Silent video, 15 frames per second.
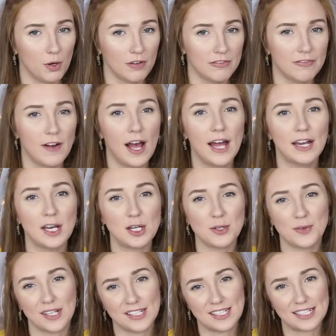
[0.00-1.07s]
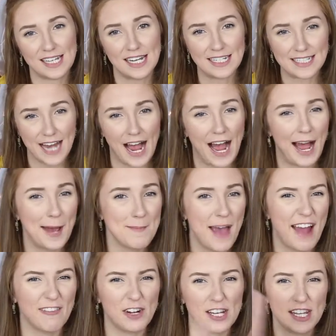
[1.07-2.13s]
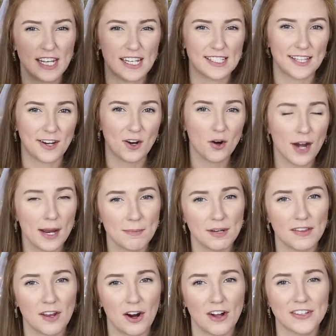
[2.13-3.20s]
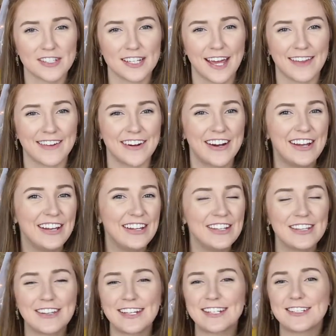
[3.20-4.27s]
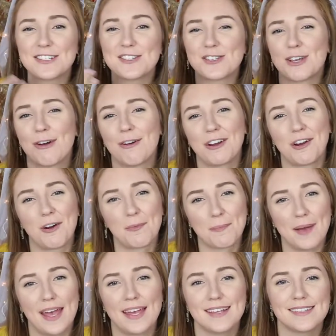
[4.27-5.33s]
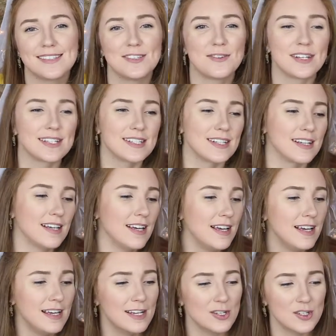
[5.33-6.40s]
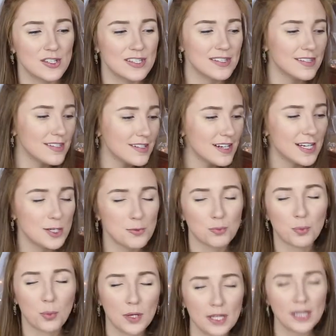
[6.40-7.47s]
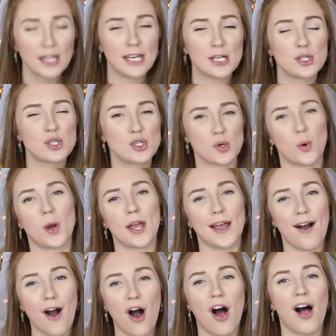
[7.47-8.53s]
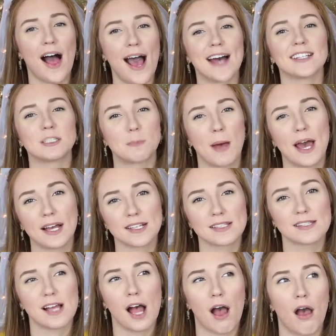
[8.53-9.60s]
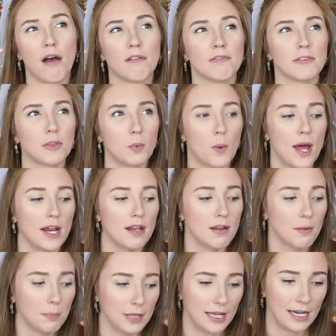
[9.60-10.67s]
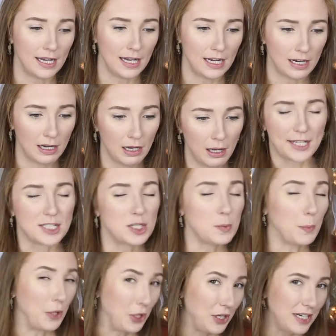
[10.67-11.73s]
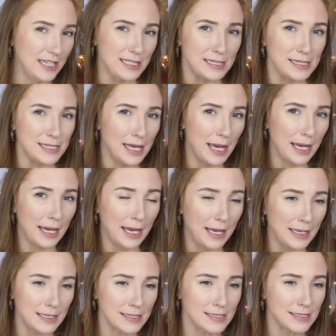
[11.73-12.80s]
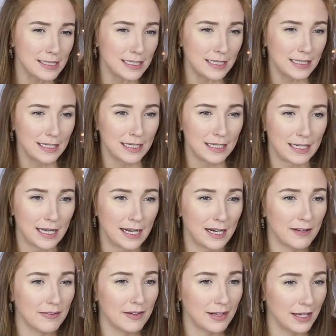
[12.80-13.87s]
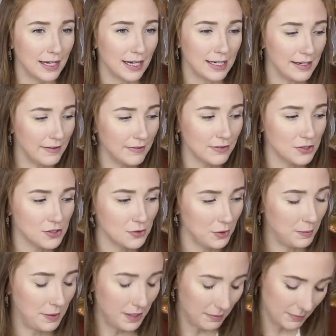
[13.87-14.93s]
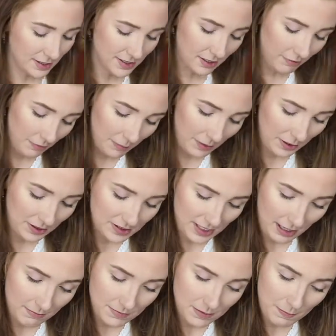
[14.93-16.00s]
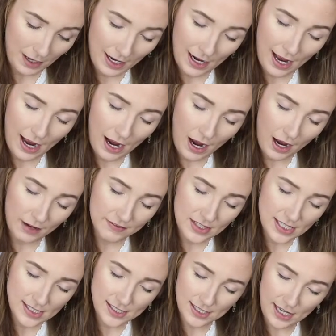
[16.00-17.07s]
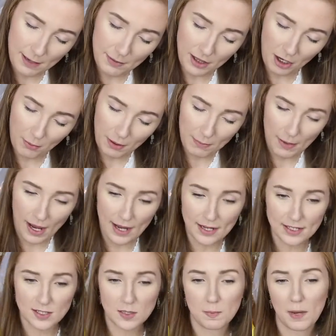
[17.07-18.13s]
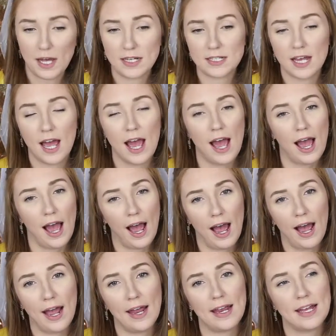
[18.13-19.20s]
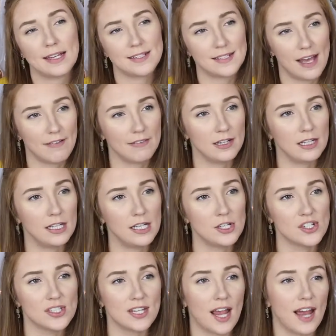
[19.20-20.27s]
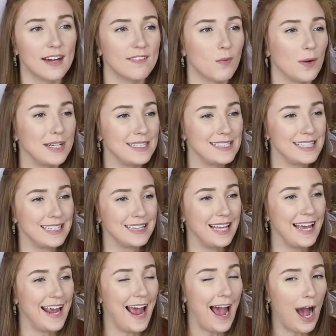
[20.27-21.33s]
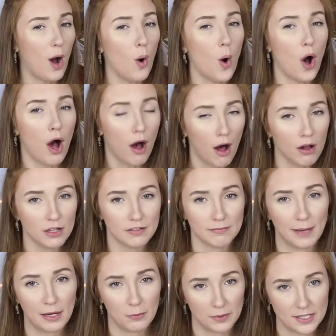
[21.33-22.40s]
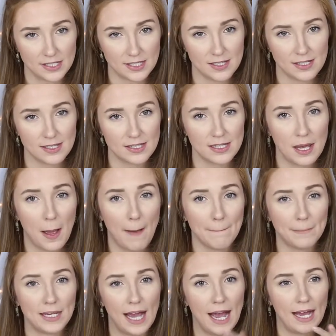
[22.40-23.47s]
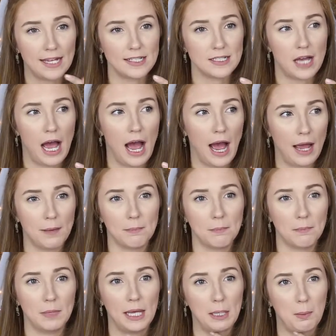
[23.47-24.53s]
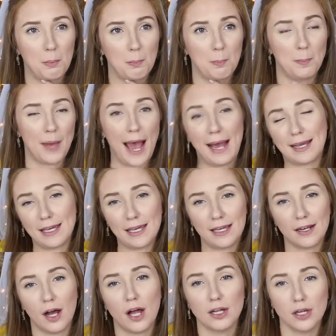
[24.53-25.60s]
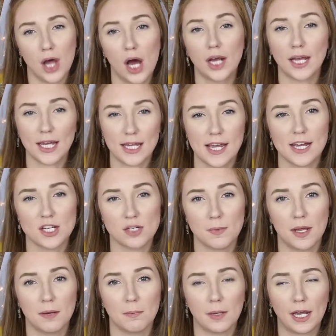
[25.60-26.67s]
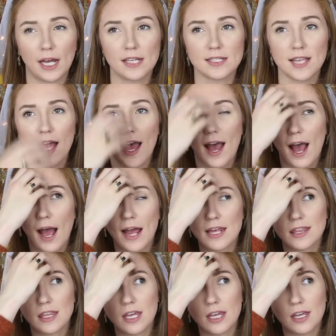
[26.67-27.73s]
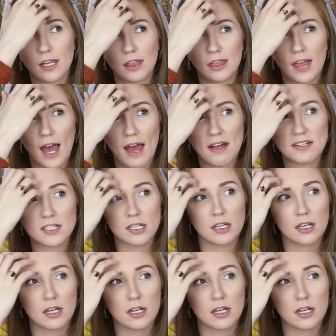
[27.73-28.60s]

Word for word: more fun, you get to take time, everything isn't crammed in there all together. You get to just go at your own pace, you get to just and really enjoy all aspects of the wedding planning experience, I guess. And I feel like I have just repeated myself a billion times, but obviously I'm a little bit biased, but I definitely just kind of wanted to lay out all of my reasons behind I like backing a long engagement because I think that